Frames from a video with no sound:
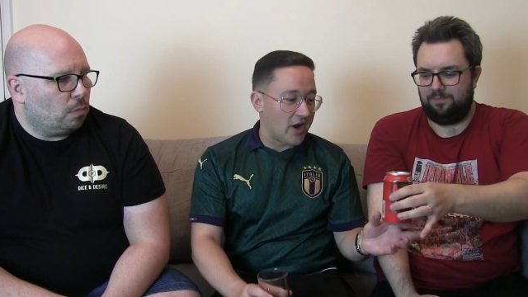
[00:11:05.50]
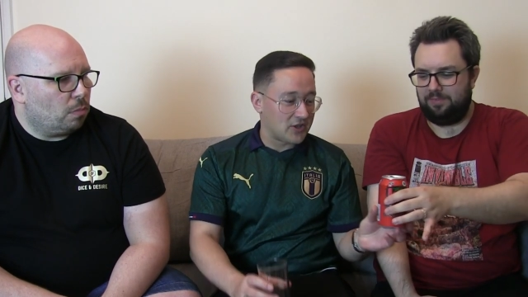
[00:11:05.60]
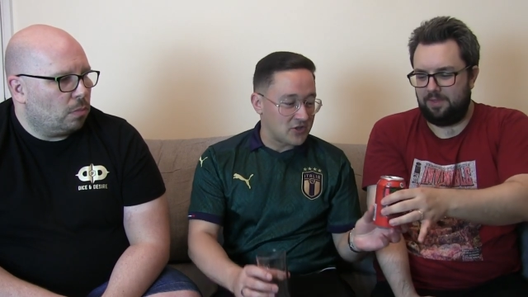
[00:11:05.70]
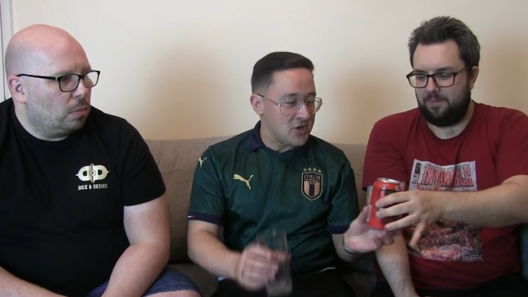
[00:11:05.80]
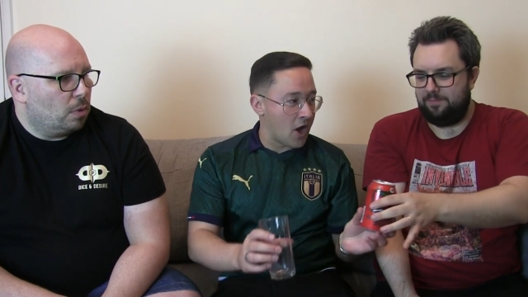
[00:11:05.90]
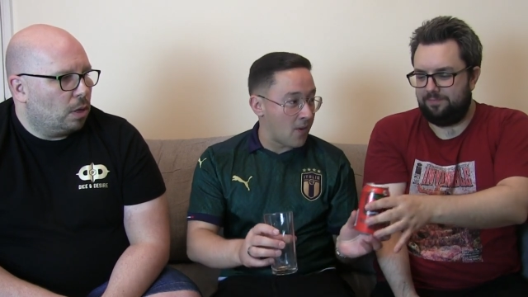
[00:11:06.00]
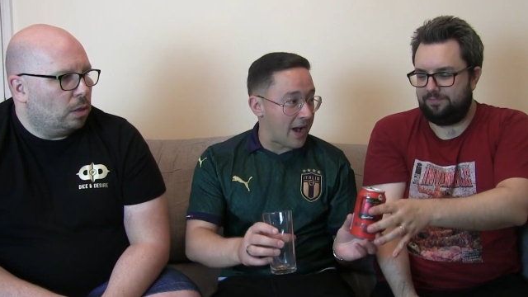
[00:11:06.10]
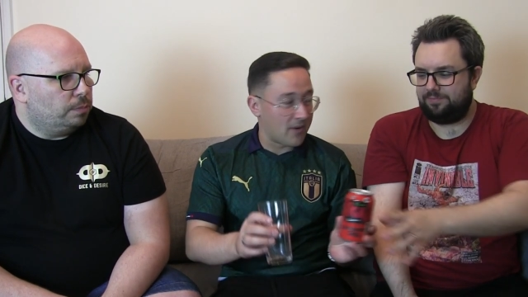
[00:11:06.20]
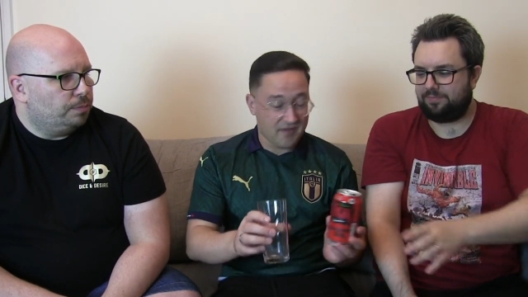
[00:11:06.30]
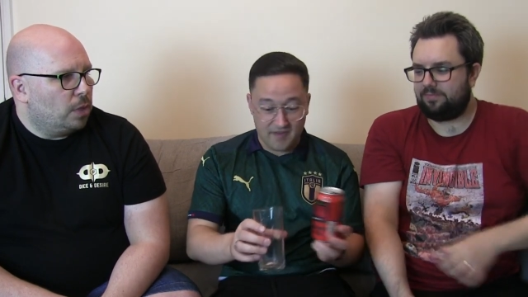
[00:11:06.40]
Speaker 1: just know
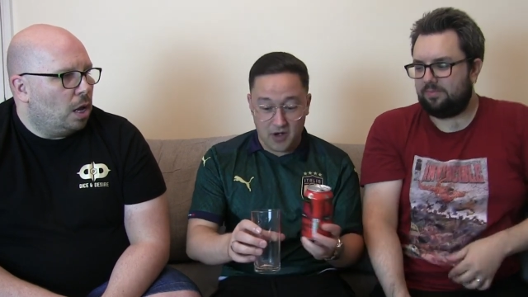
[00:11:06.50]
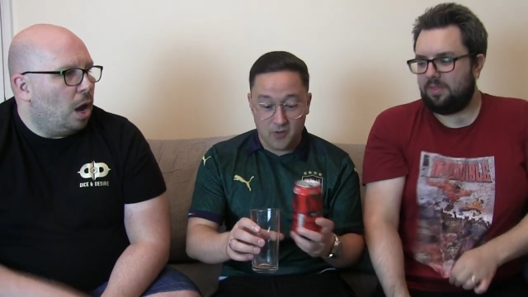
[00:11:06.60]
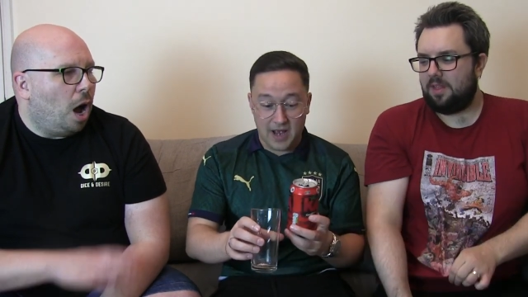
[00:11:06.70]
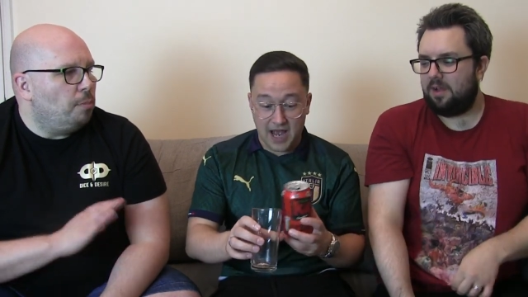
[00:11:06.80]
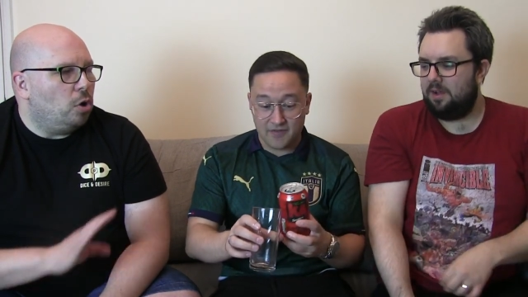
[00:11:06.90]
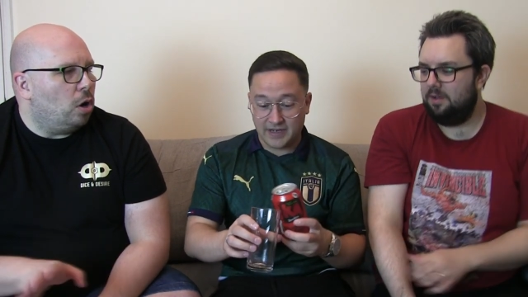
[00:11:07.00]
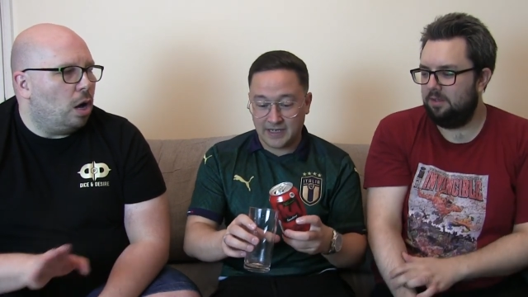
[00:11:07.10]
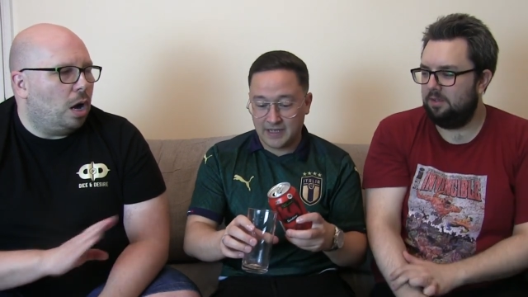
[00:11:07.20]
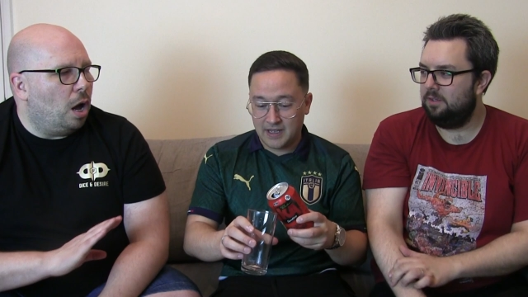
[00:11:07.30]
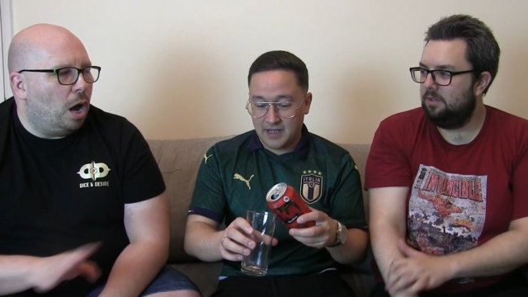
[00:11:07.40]
how I felt
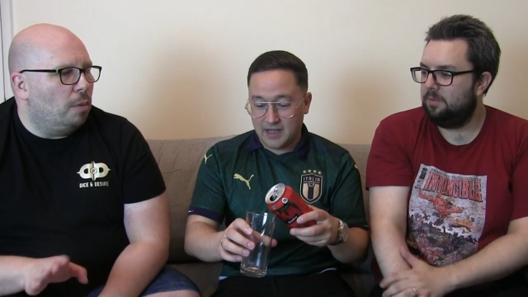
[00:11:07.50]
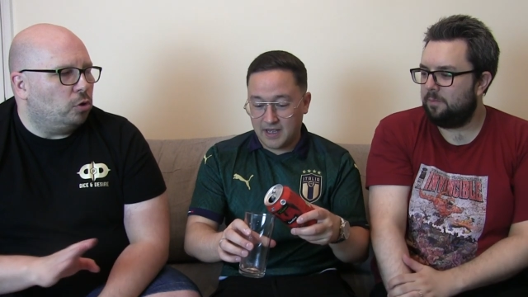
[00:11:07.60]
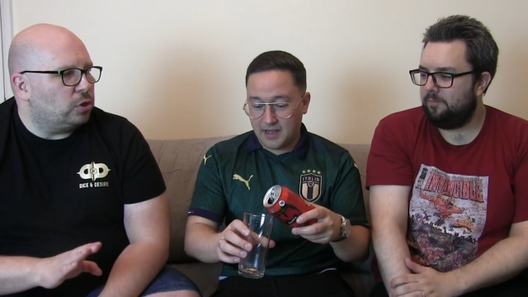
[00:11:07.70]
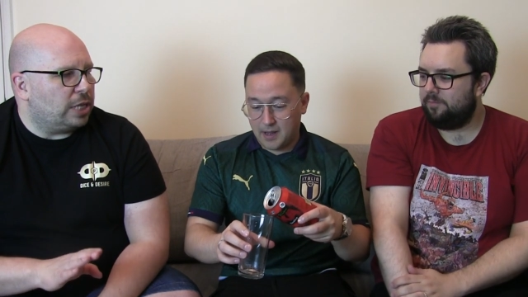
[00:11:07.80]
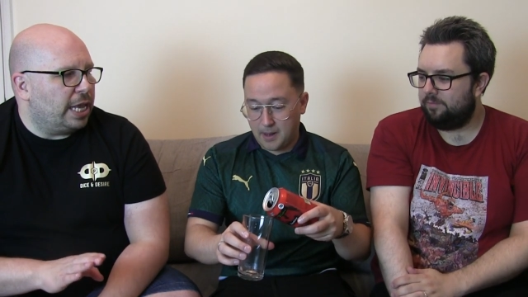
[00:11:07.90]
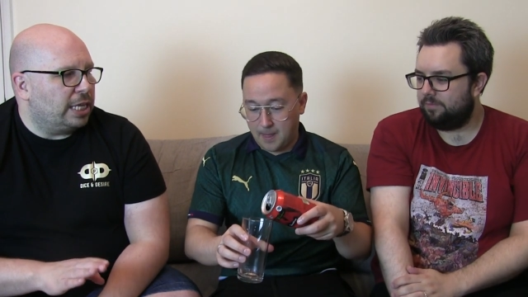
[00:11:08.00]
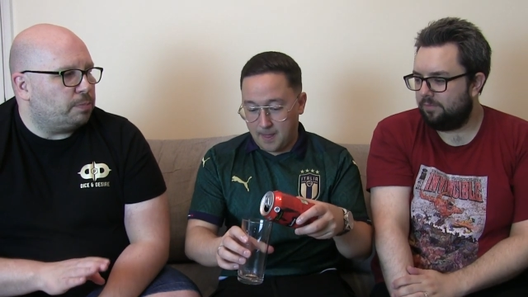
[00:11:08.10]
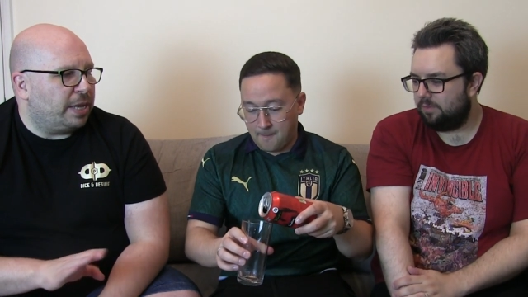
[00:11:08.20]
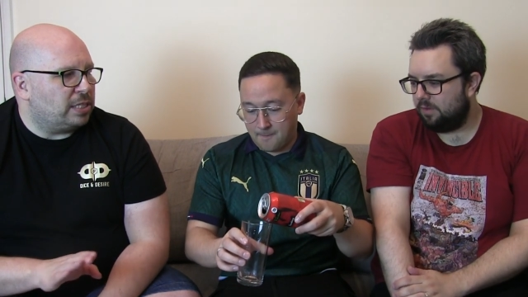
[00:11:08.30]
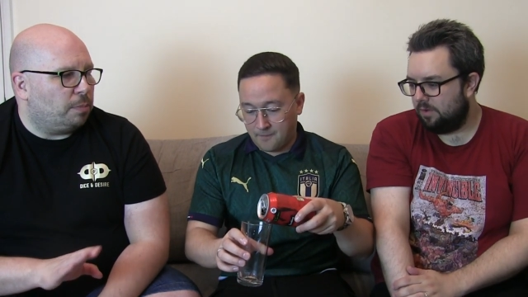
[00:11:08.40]
having. I'm not saying
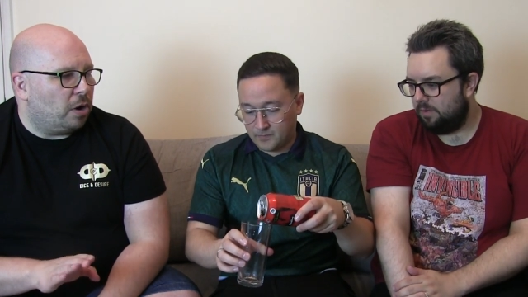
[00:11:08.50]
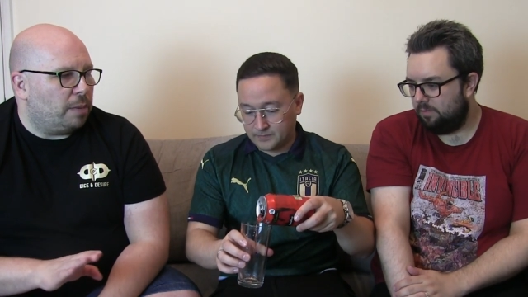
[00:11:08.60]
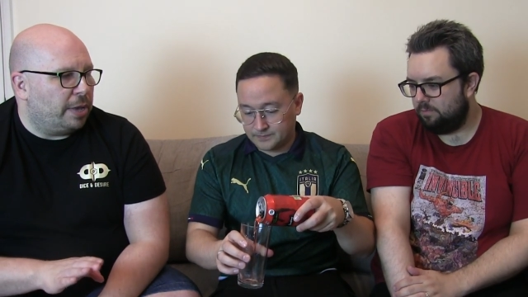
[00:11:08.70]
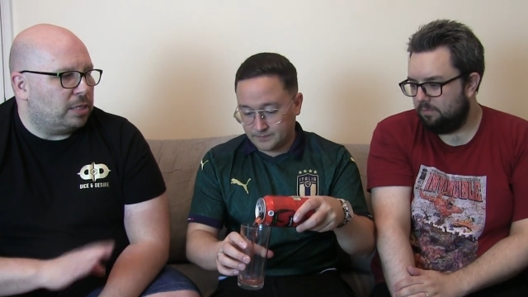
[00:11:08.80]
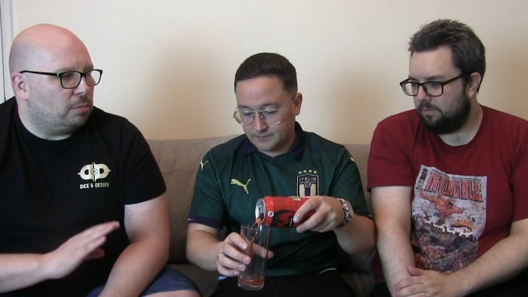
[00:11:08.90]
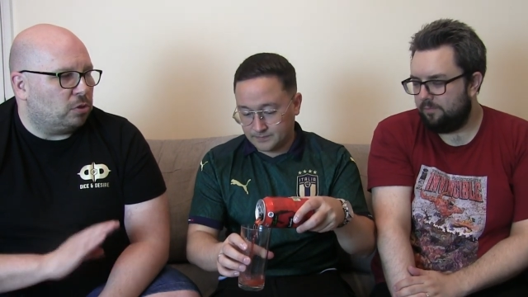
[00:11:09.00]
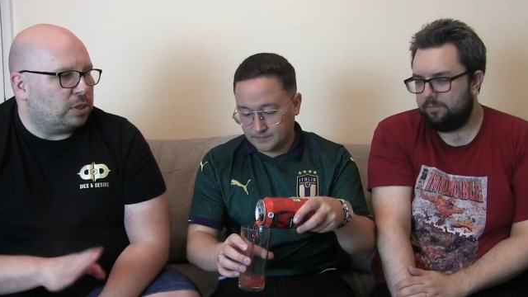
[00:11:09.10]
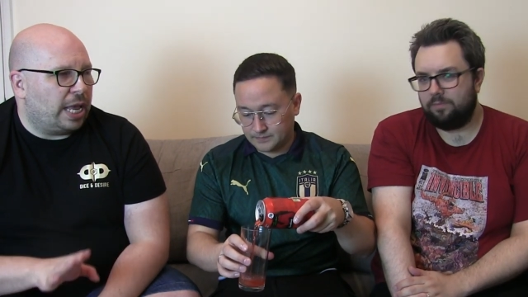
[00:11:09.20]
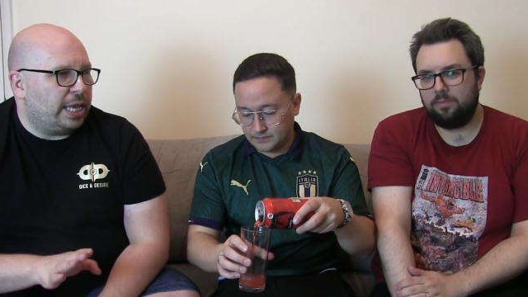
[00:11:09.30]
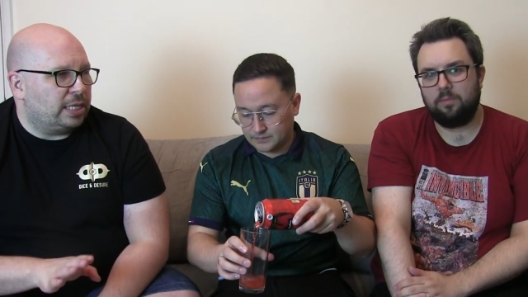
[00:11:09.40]
it's better by any means. I'm
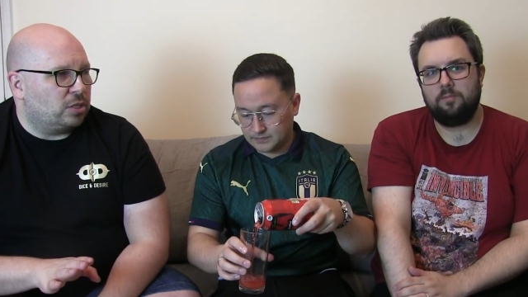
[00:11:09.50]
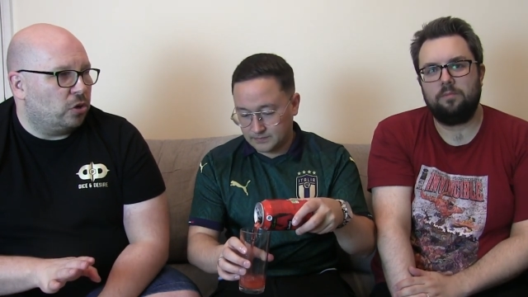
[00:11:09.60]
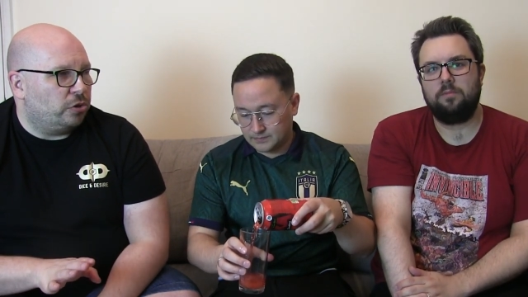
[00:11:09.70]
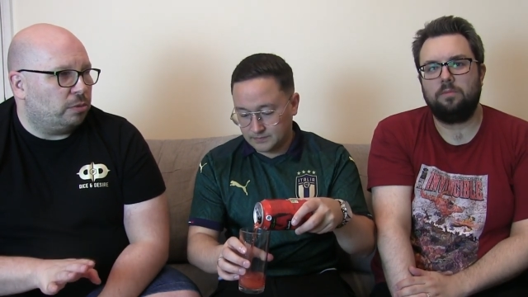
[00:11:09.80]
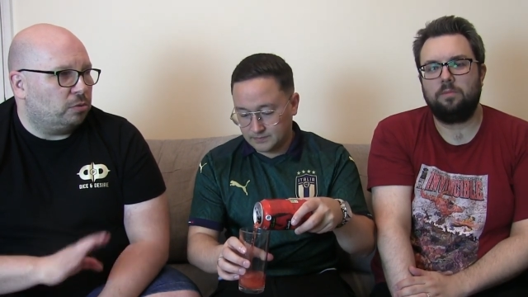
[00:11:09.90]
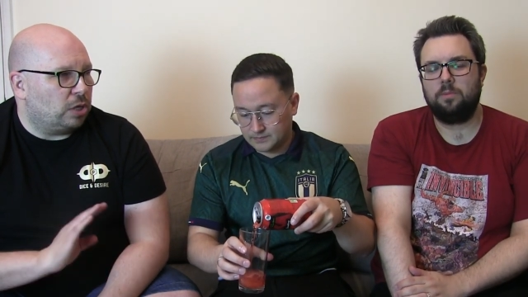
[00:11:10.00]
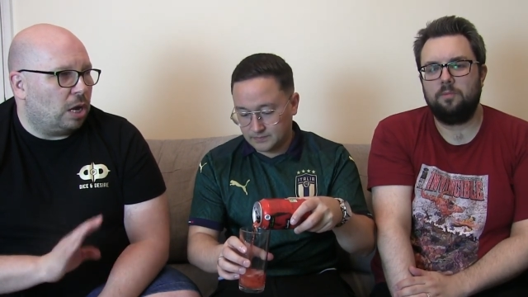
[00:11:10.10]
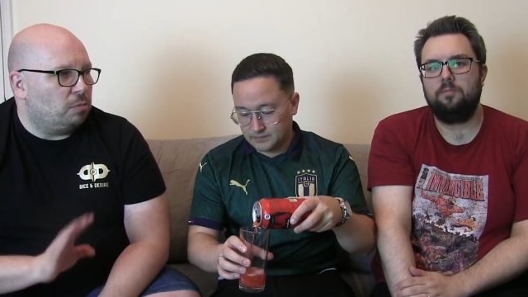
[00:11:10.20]
not saying it's good. I'm